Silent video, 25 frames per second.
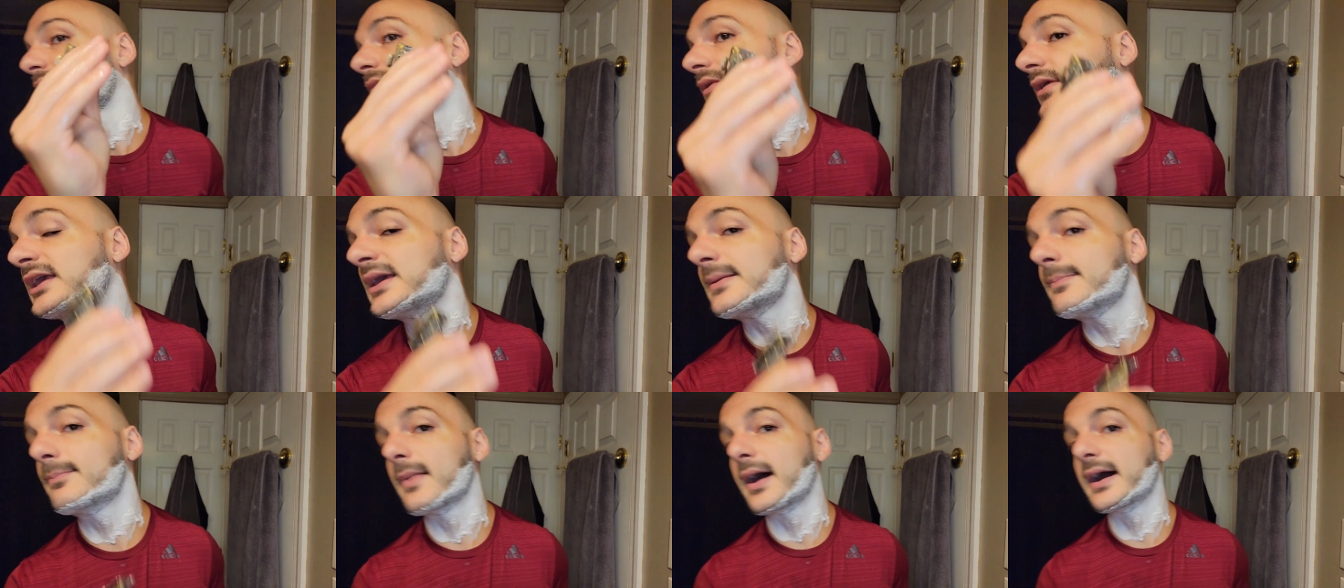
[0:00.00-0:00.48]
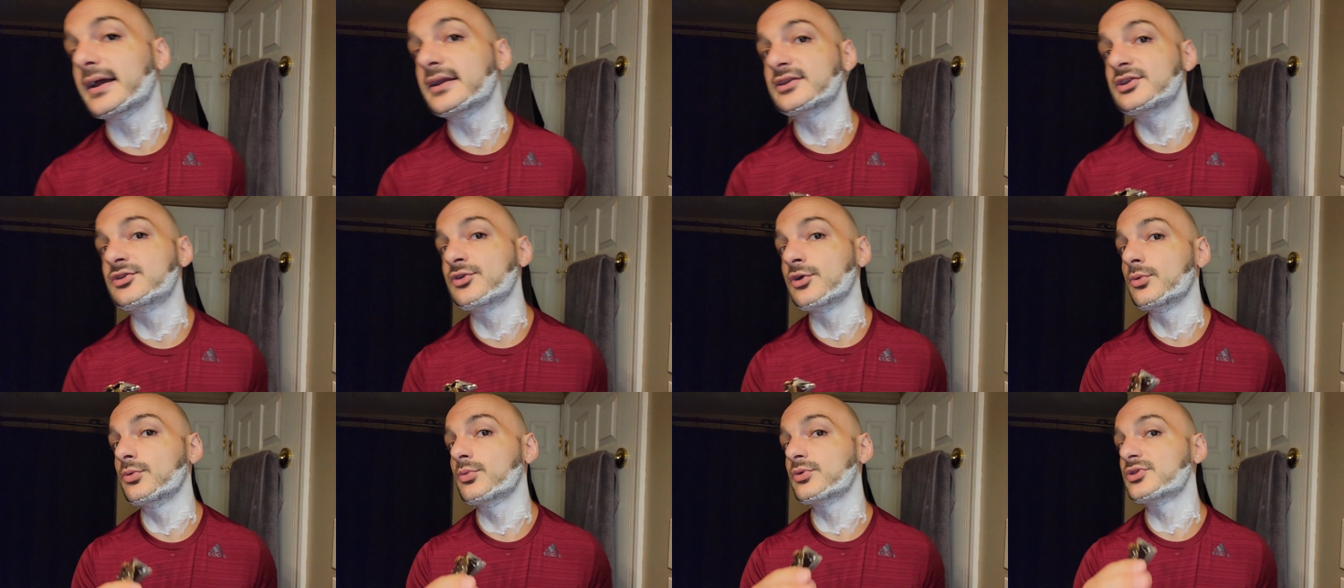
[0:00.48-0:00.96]
Keep in mind
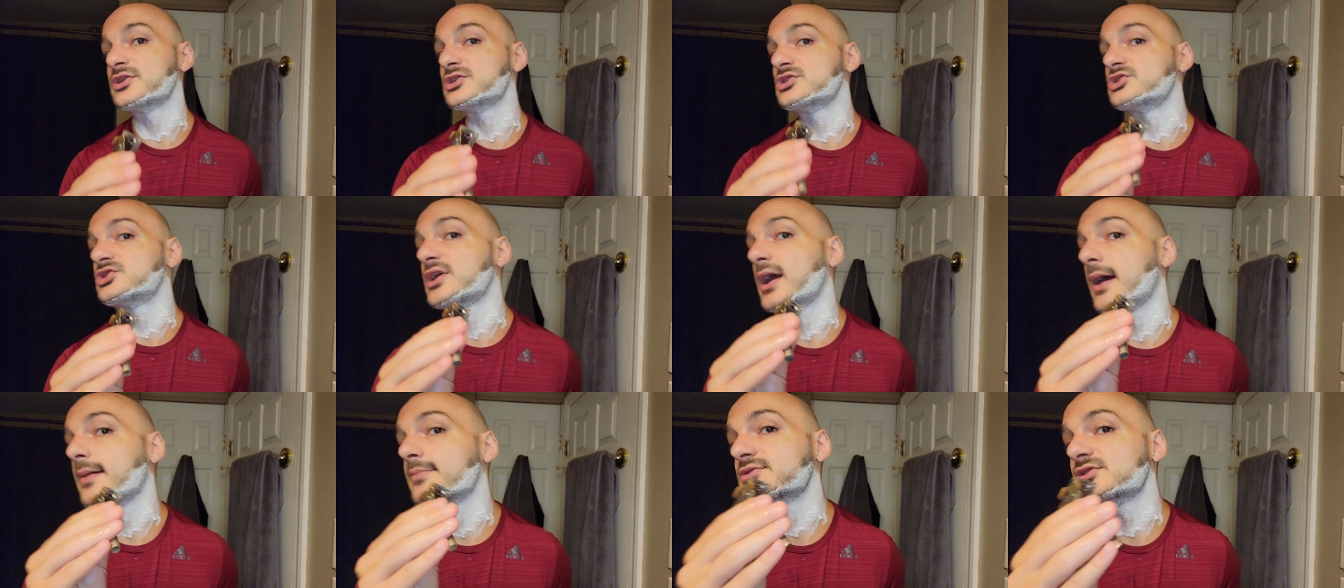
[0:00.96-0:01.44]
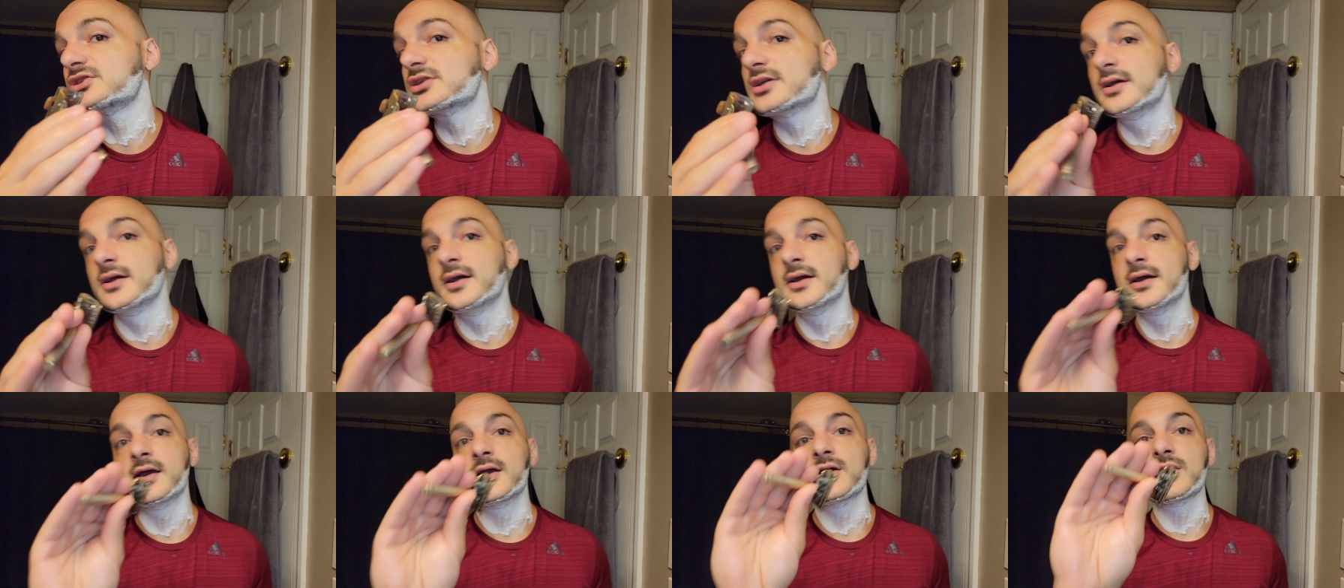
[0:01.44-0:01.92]
too, with these gems,
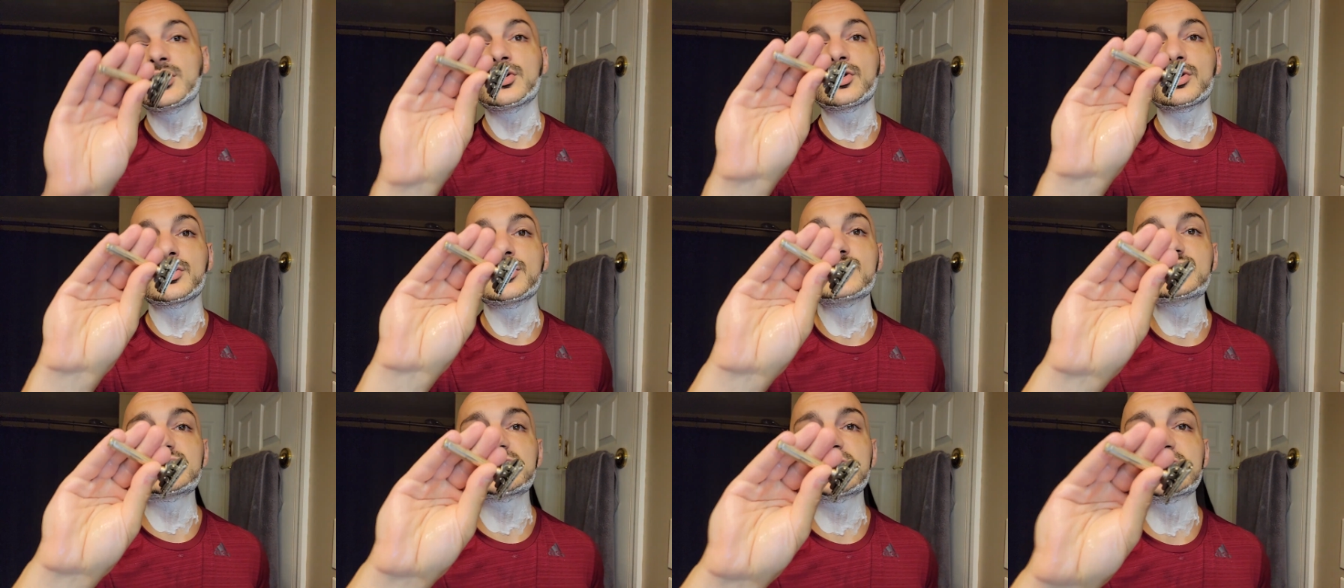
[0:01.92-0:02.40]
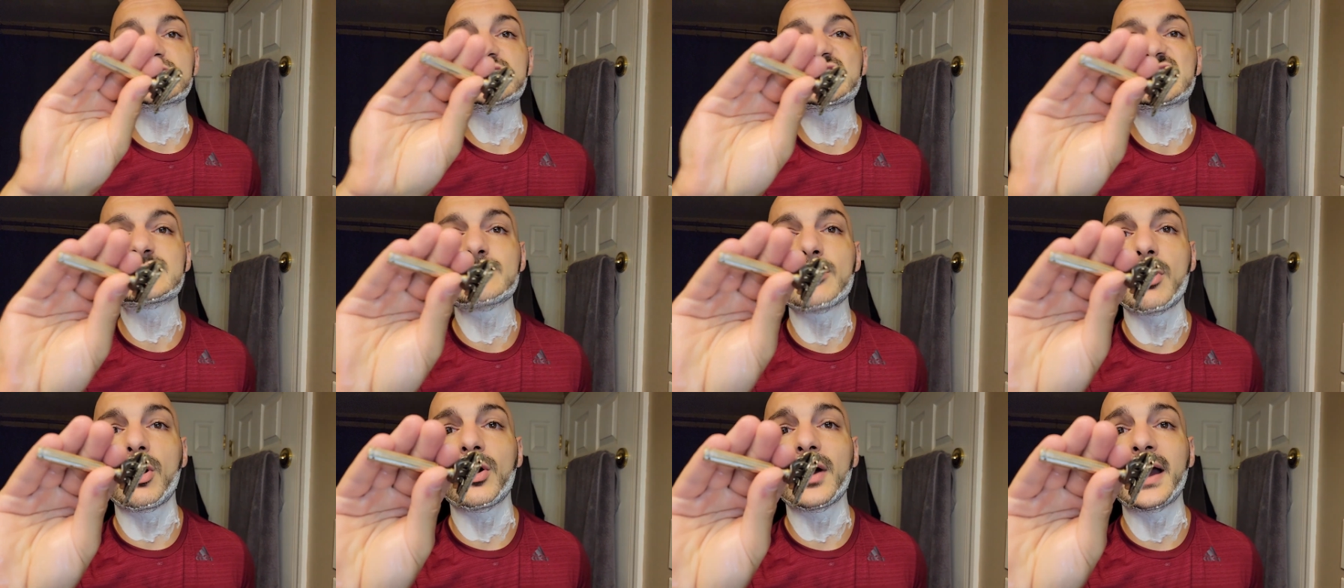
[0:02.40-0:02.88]
you're using a
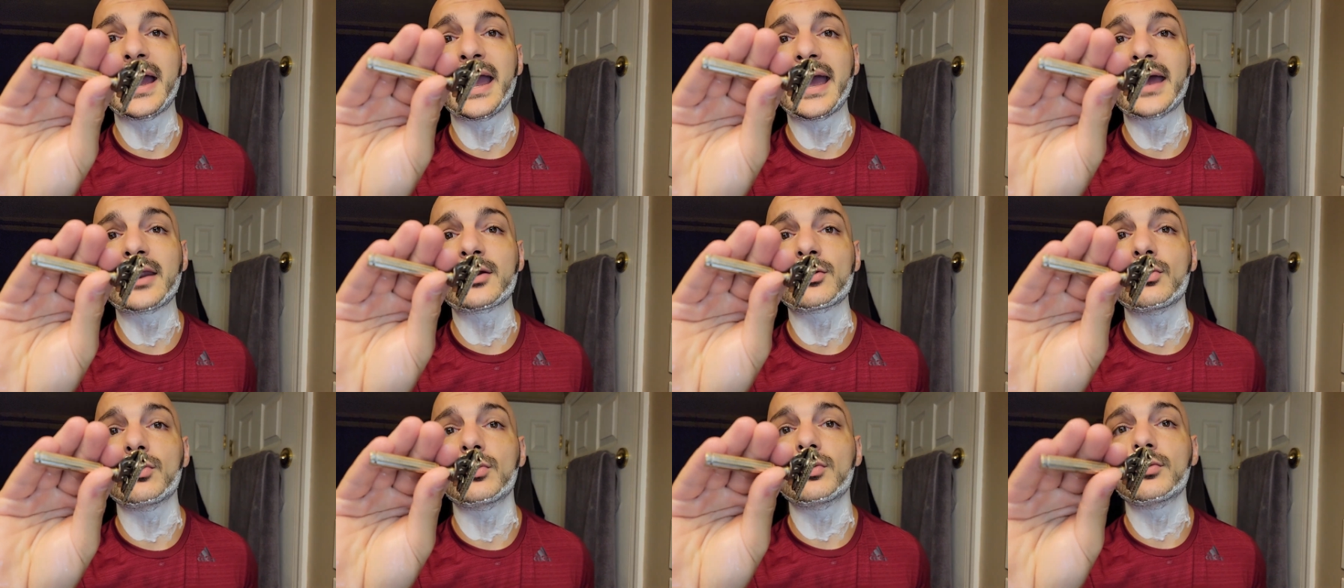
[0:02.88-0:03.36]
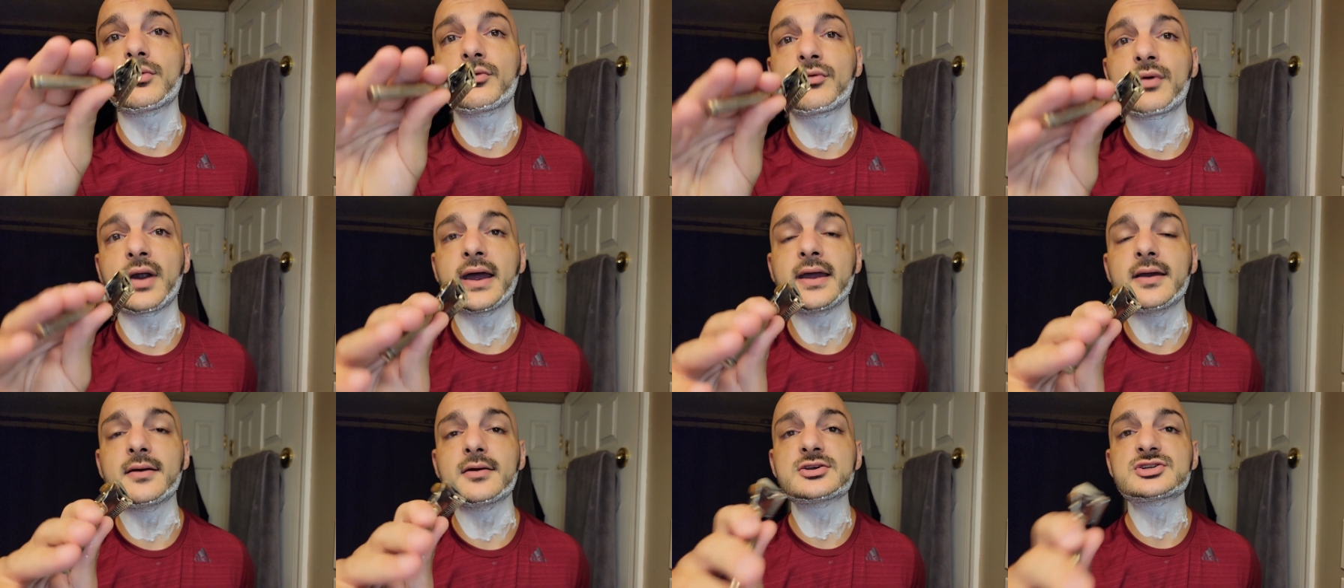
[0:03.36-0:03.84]
small handle,
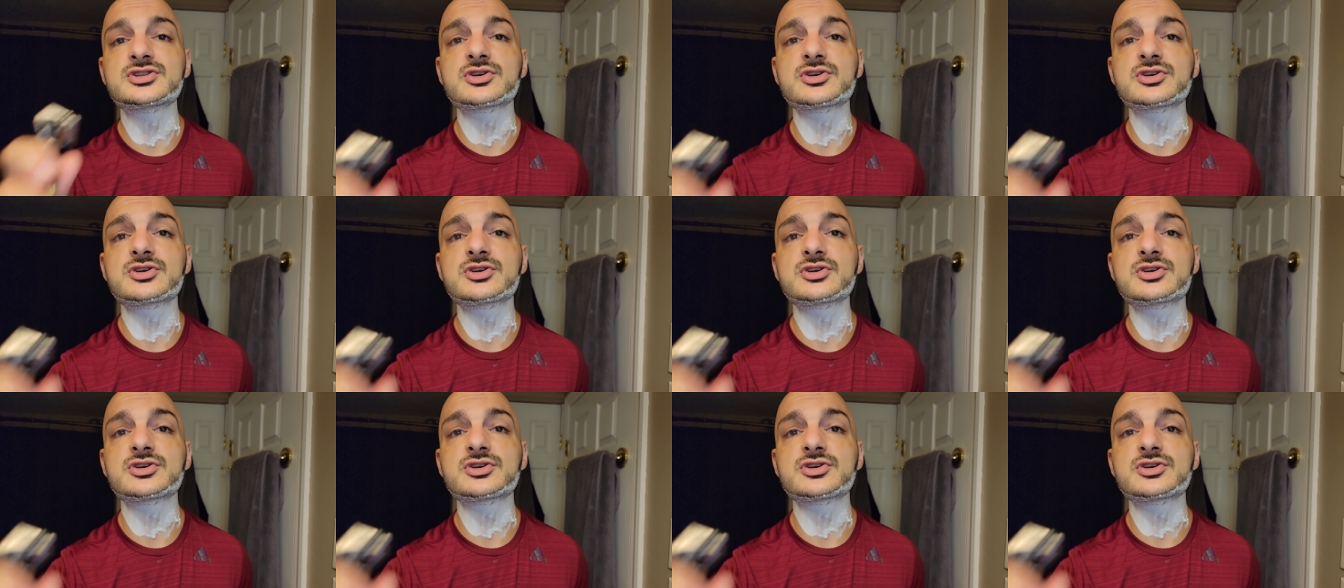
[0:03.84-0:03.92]
right?